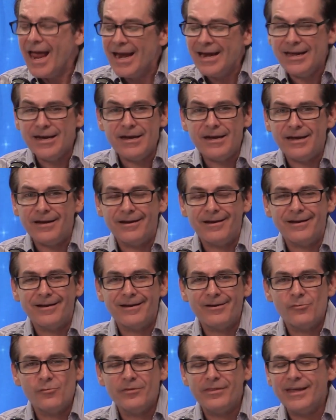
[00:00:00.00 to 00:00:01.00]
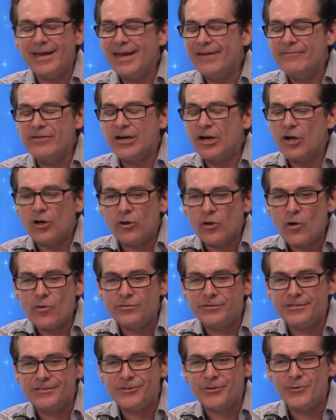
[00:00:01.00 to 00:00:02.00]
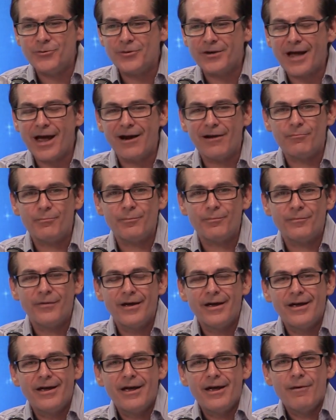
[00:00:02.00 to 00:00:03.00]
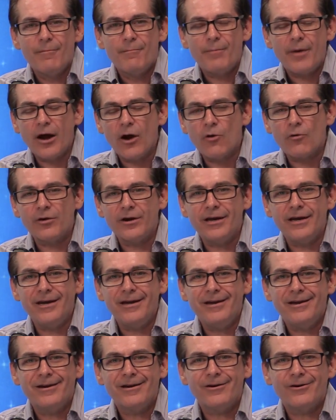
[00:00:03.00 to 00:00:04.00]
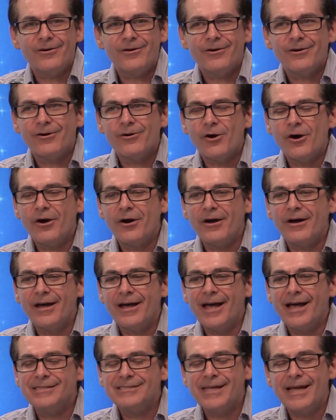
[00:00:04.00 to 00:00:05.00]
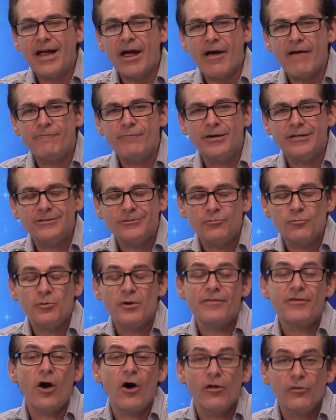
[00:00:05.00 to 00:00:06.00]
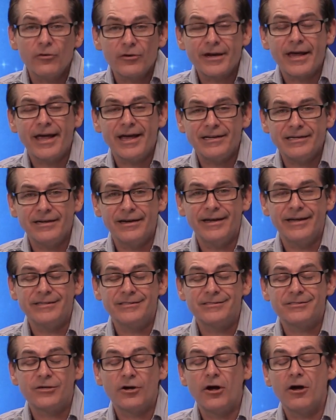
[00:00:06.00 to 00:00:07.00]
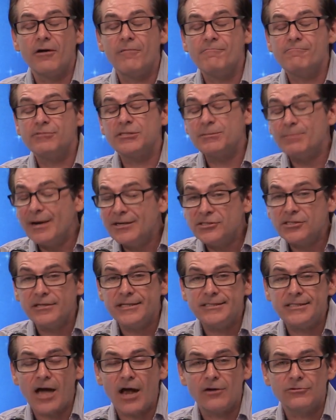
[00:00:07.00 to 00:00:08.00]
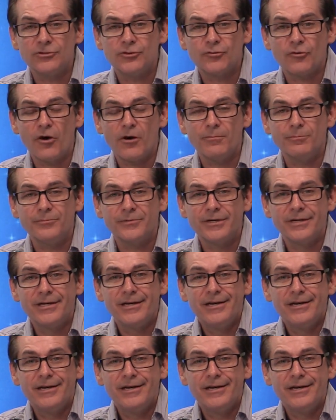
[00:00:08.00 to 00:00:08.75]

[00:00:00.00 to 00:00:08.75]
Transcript: any, with even close to kind of parity as they have been with other candidates, especially Donald Trump.